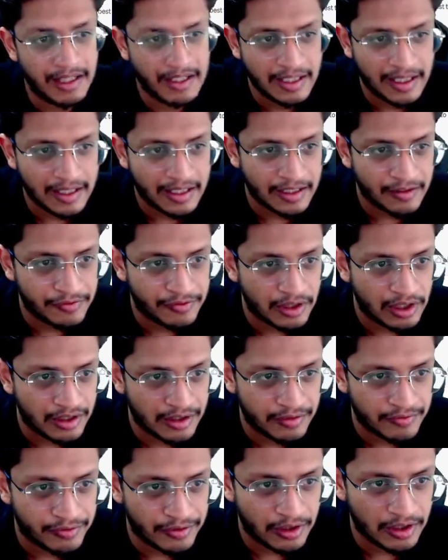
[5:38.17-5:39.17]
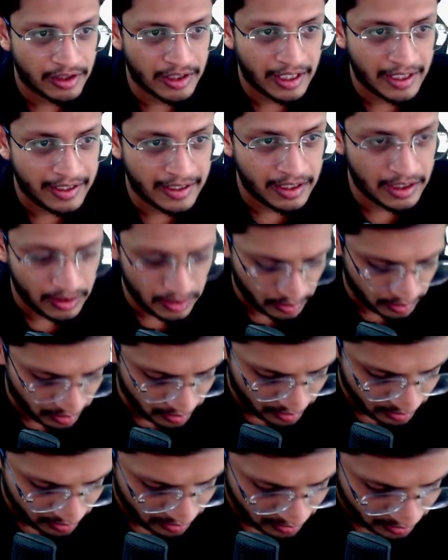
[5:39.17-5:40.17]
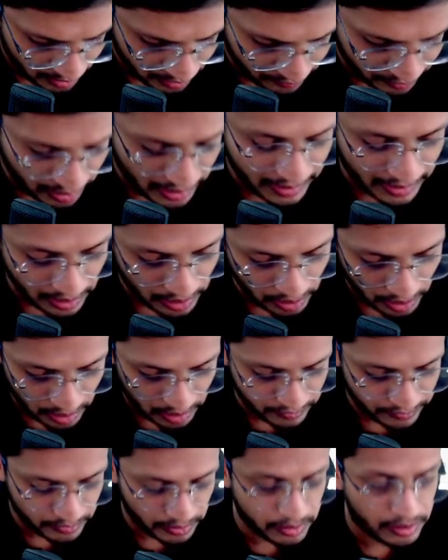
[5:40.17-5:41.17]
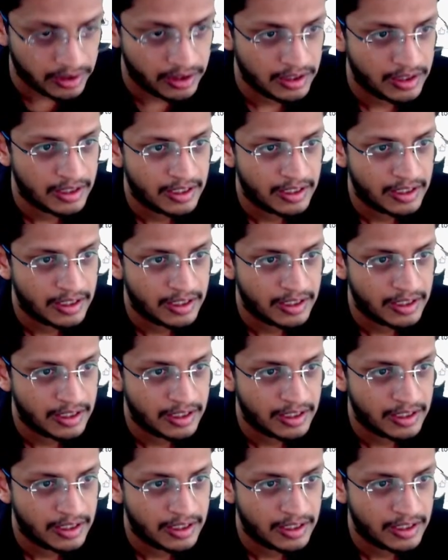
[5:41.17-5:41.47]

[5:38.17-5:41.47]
like if you are writing code, if you're writing a lot of code,